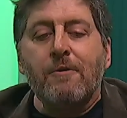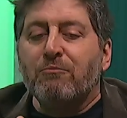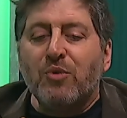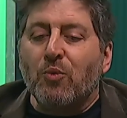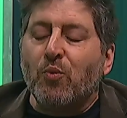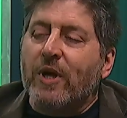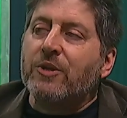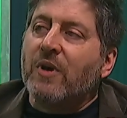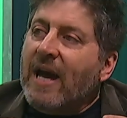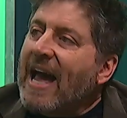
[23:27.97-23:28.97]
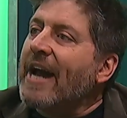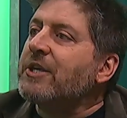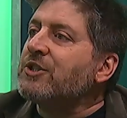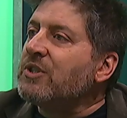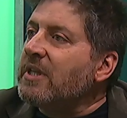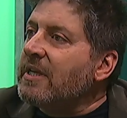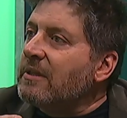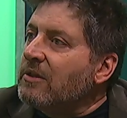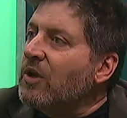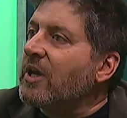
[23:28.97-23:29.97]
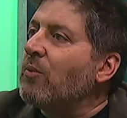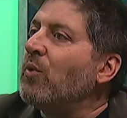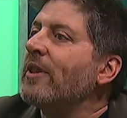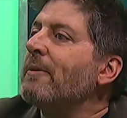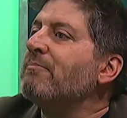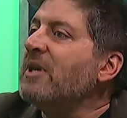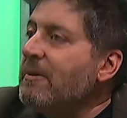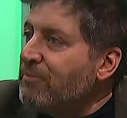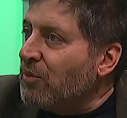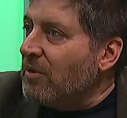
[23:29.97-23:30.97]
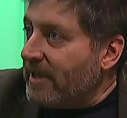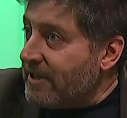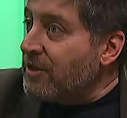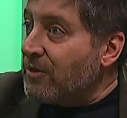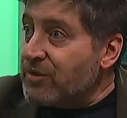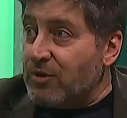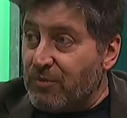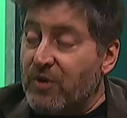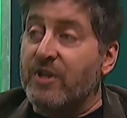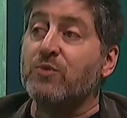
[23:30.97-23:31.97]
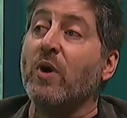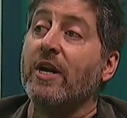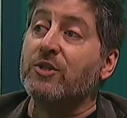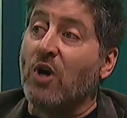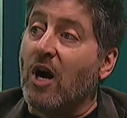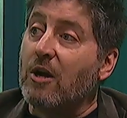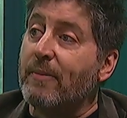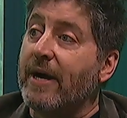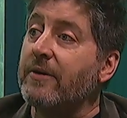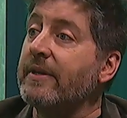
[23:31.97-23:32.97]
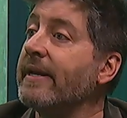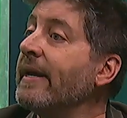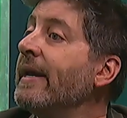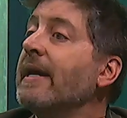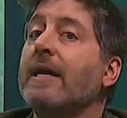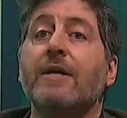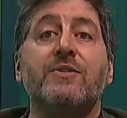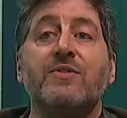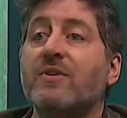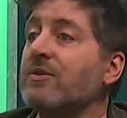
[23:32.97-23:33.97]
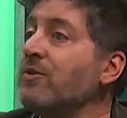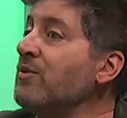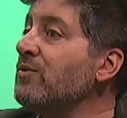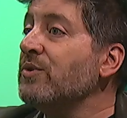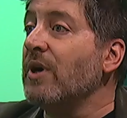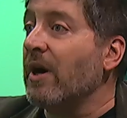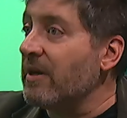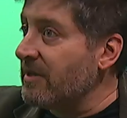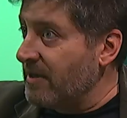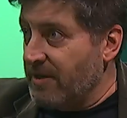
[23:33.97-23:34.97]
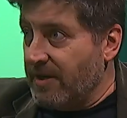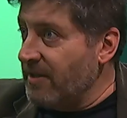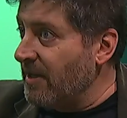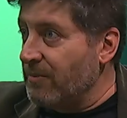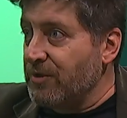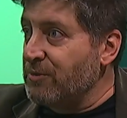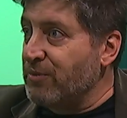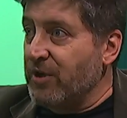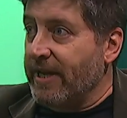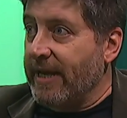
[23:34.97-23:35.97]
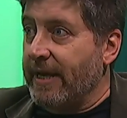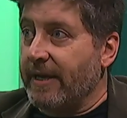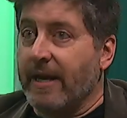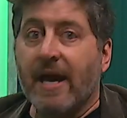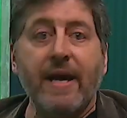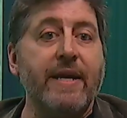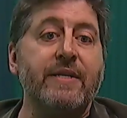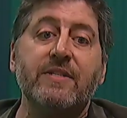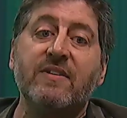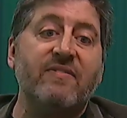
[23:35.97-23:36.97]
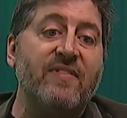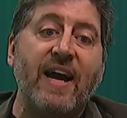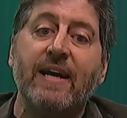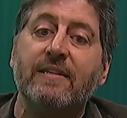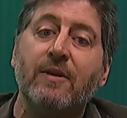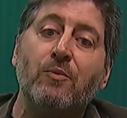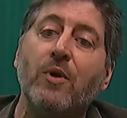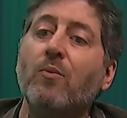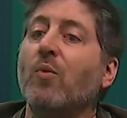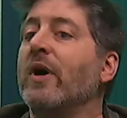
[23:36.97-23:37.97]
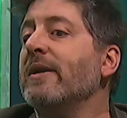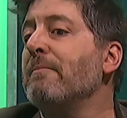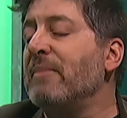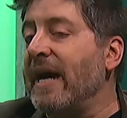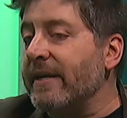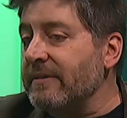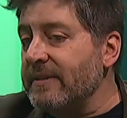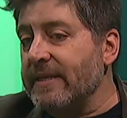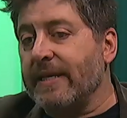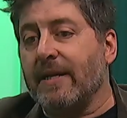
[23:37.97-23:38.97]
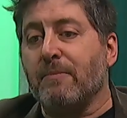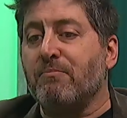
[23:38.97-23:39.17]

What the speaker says: But when you actually look at what the people in those communities want to talk about, it's the new garden that was put in. It's the fact that we want to battle to get